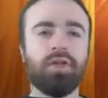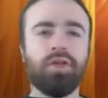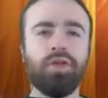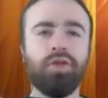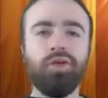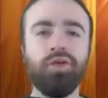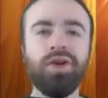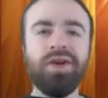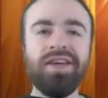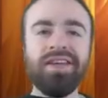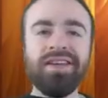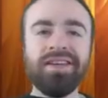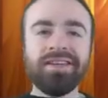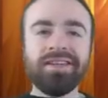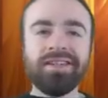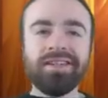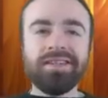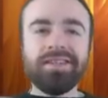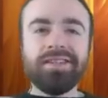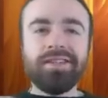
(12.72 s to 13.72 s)
Three,
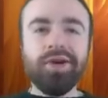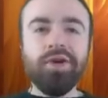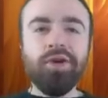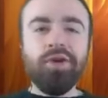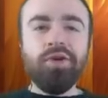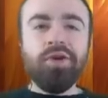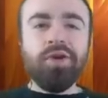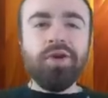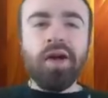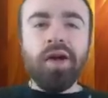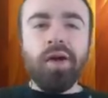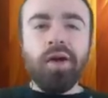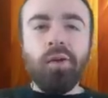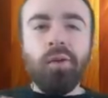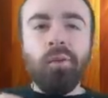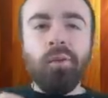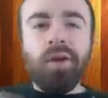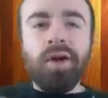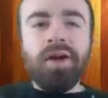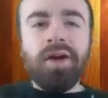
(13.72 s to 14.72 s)
two,
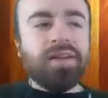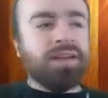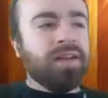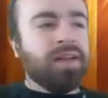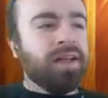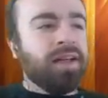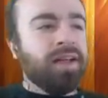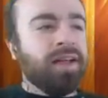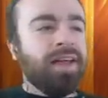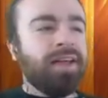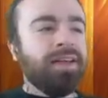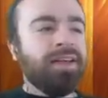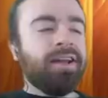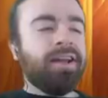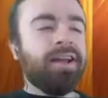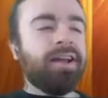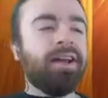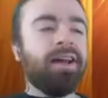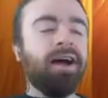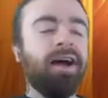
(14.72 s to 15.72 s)
one, and
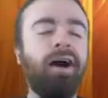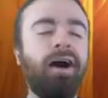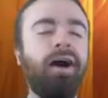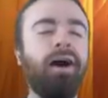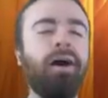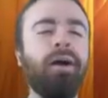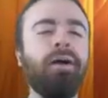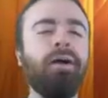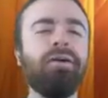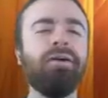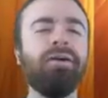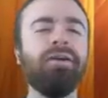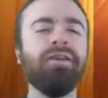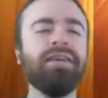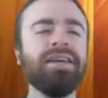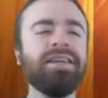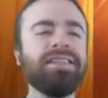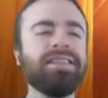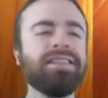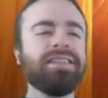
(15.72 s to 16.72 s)
Carl
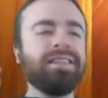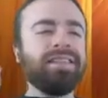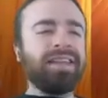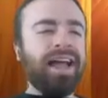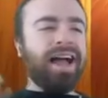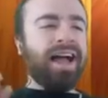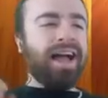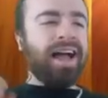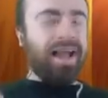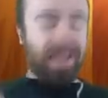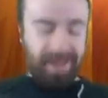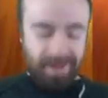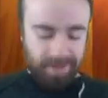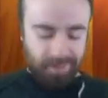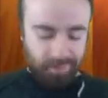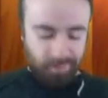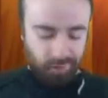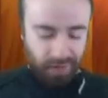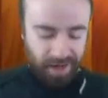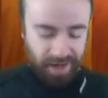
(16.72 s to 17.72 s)
is
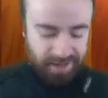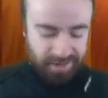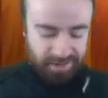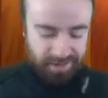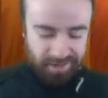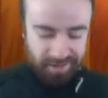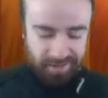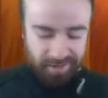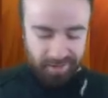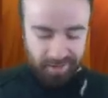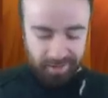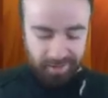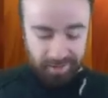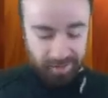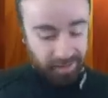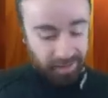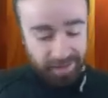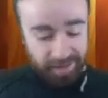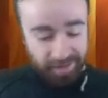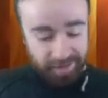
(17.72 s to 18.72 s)
live, right?
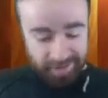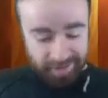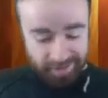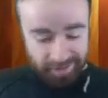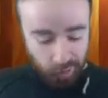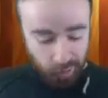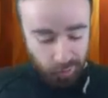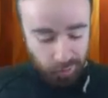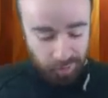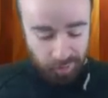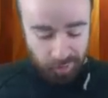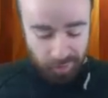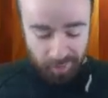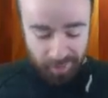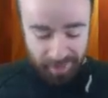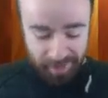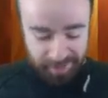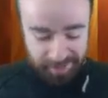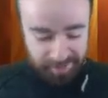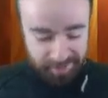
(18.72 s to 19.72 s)
Hey, it says open brawl
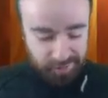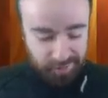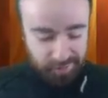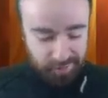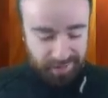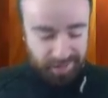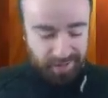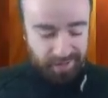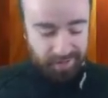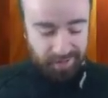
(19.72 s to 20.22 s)
boxes to unlock.